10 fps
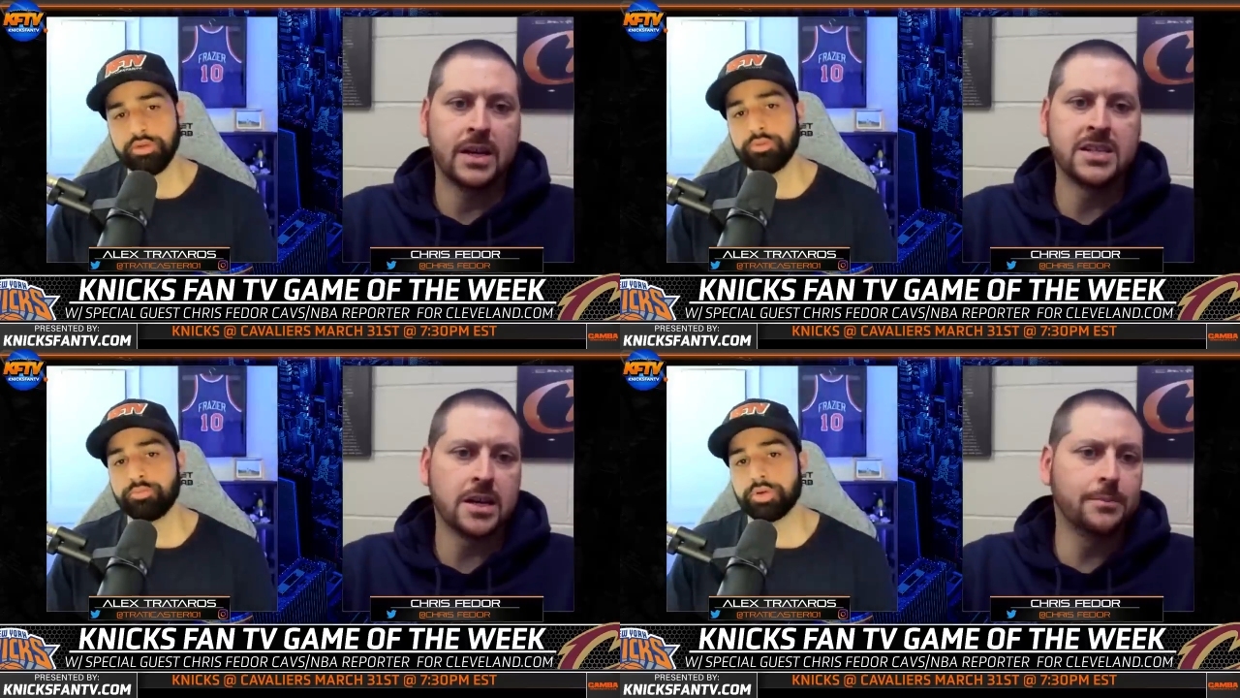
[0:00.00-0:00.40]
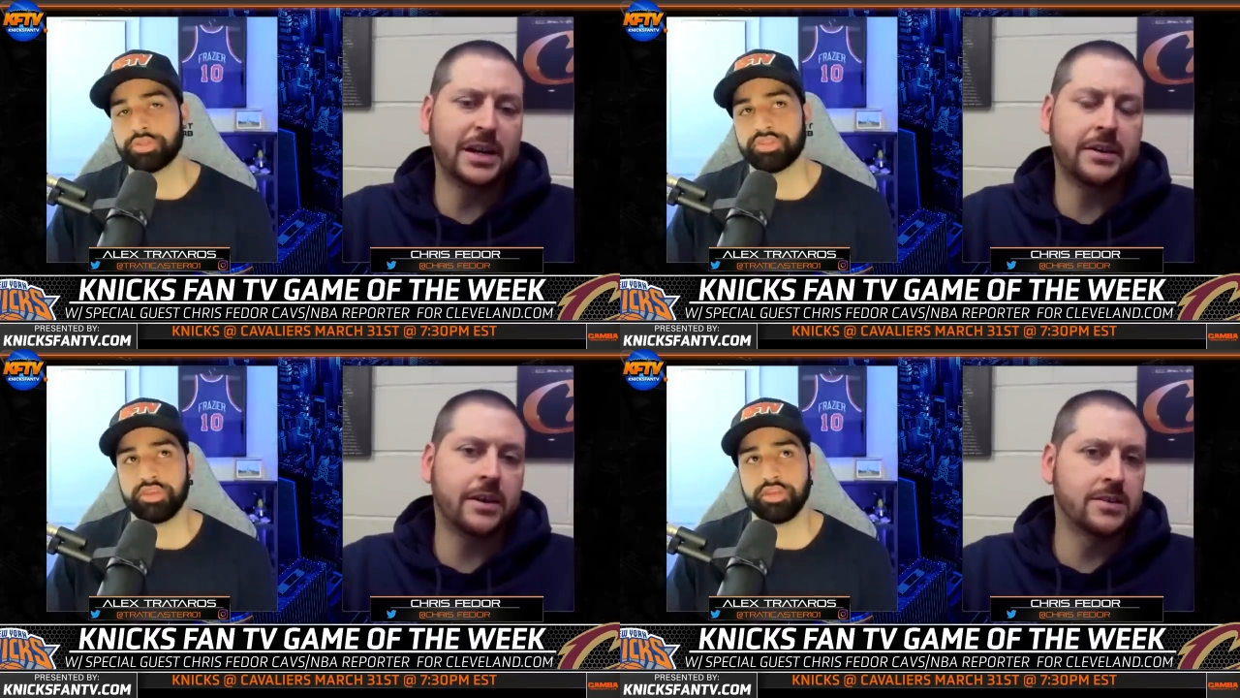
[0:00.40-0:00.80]
Speaker 1: It's all but
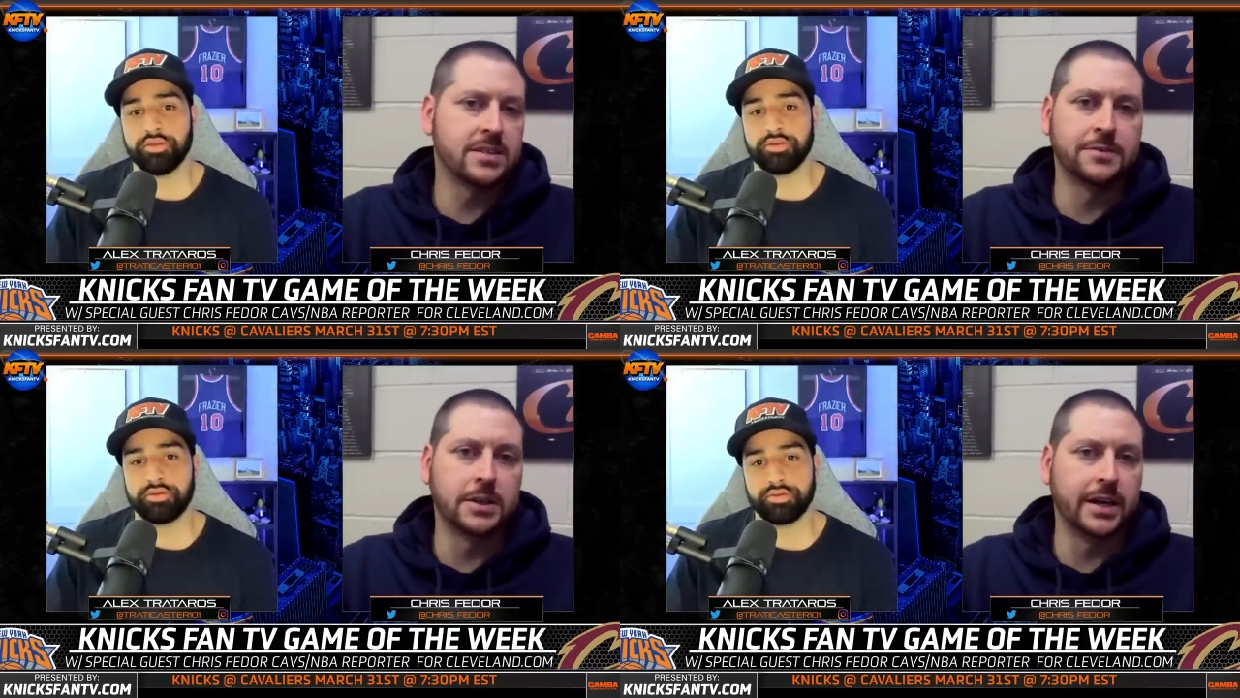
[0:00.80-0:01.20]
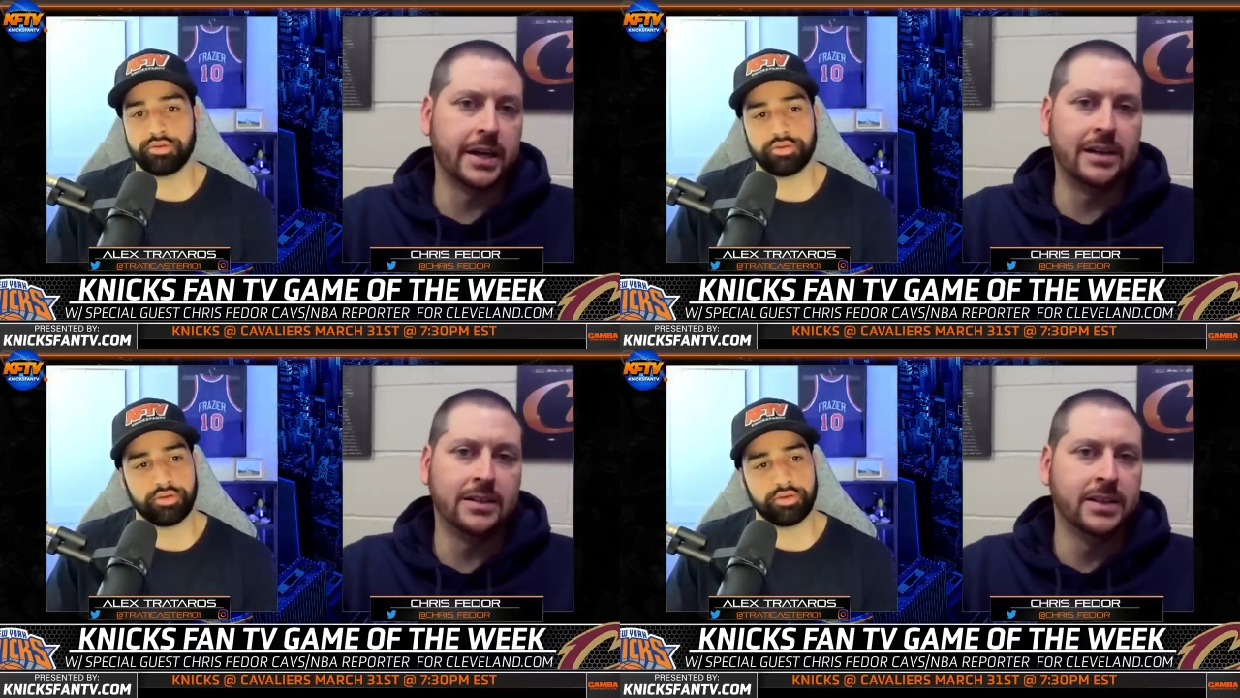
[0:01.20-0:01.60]
about Caris LeVert,
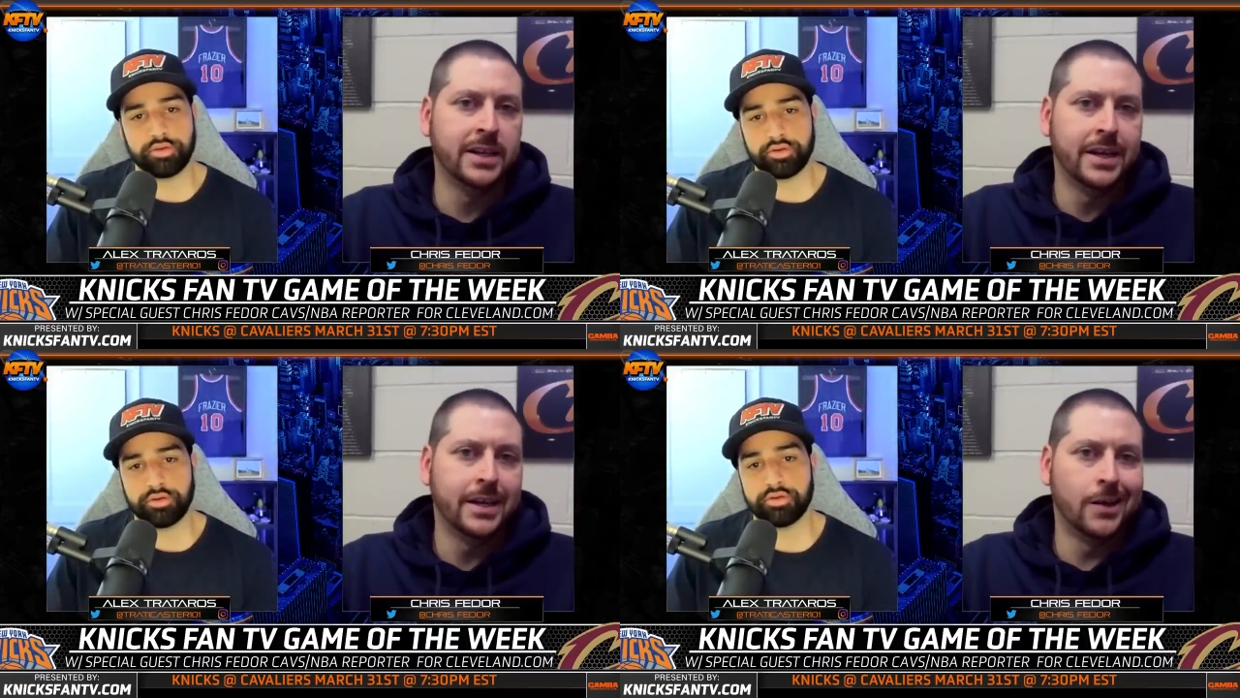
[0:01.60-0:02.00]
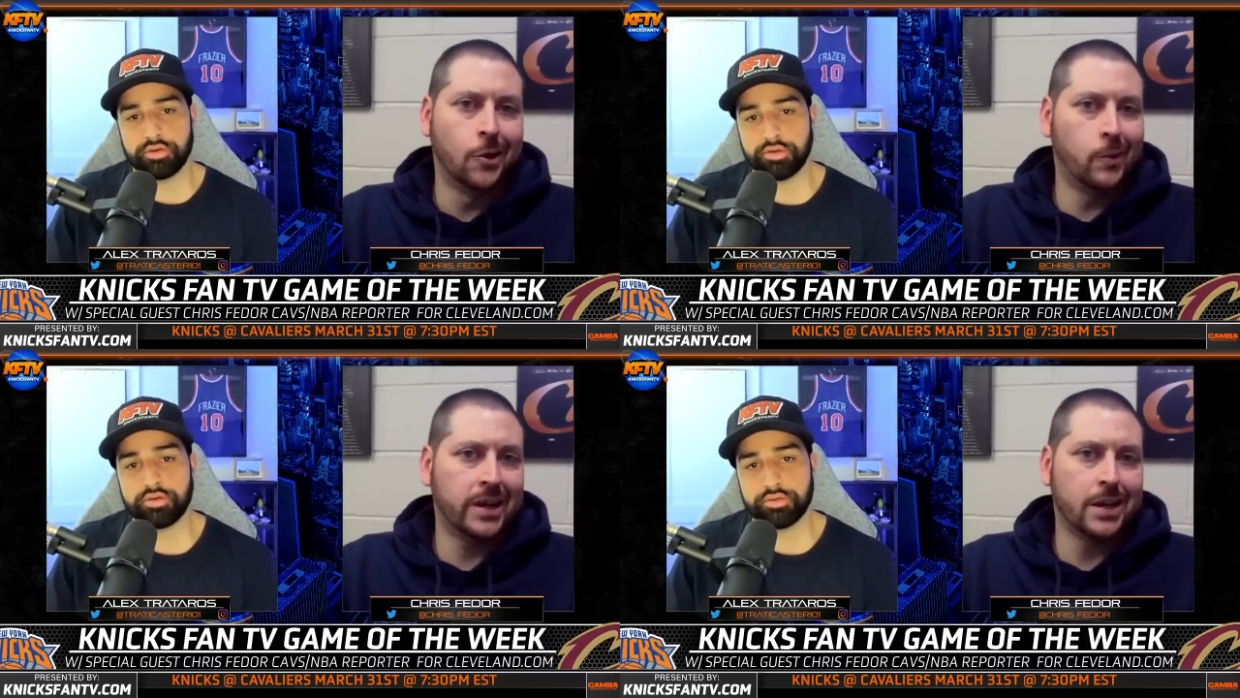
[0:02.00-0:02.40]
Al. You know,
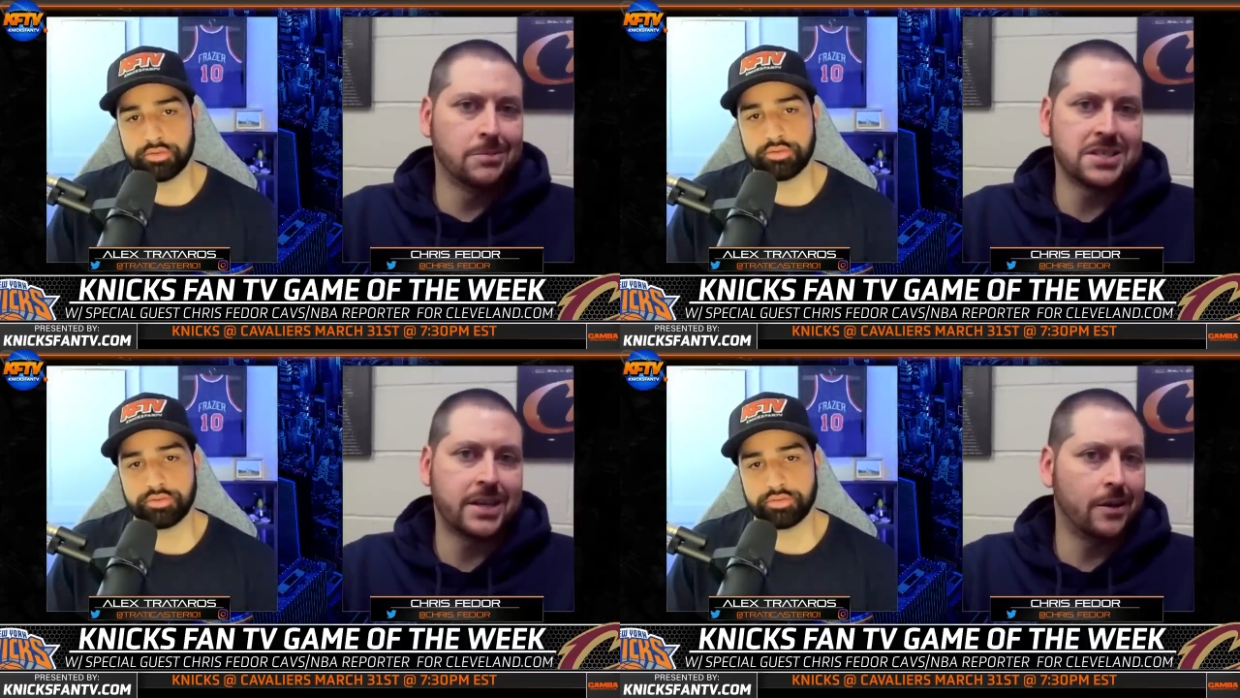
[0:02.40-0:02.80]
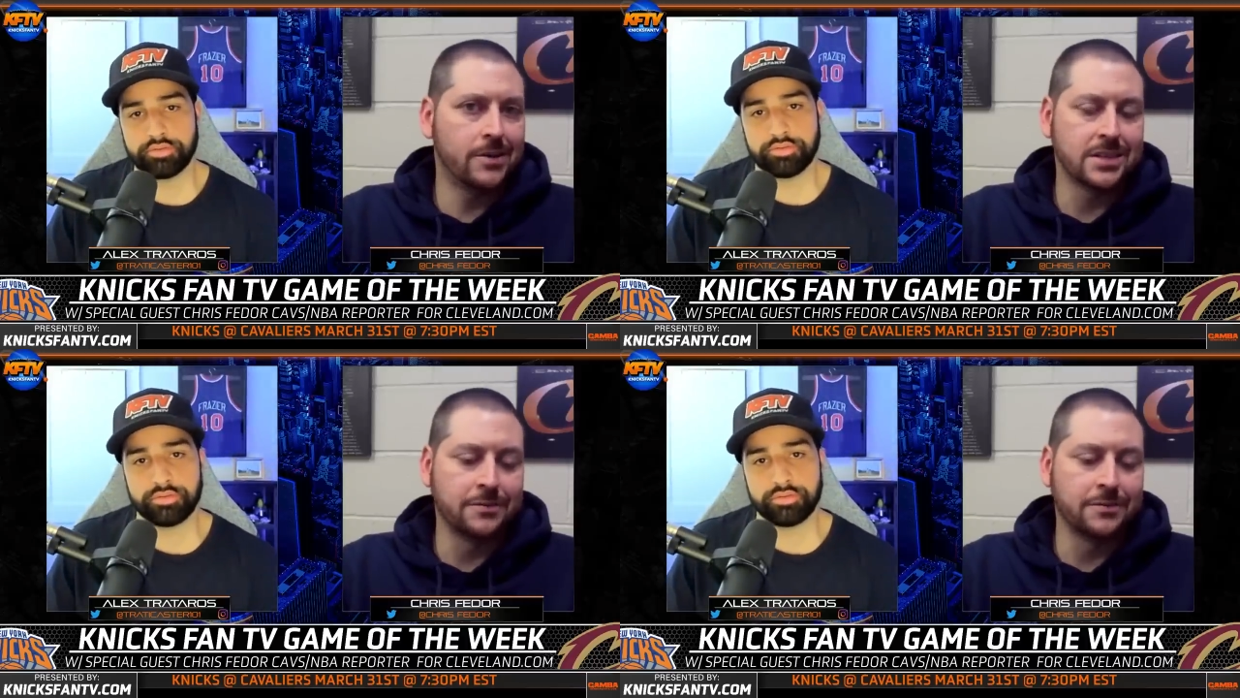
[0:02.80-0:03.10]
when it comes to Caris